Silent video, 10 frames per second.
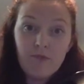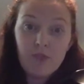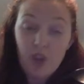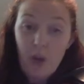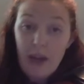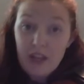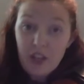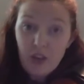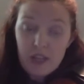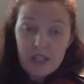So I
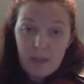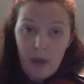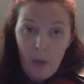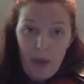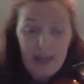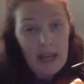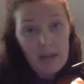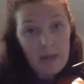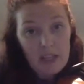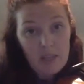decreased my weight and
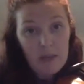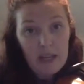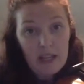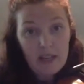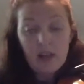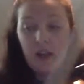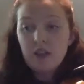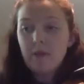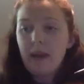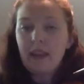my speed
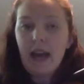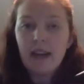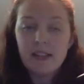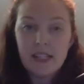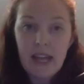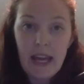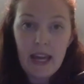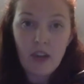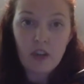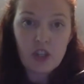to make that
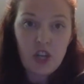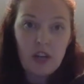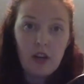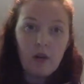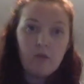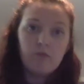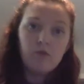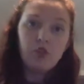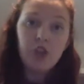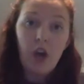decrescendo.
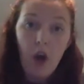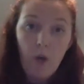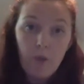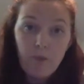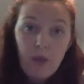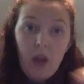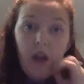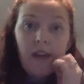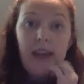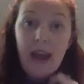So
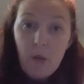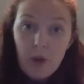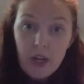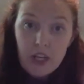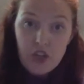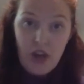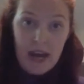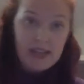now we're going to try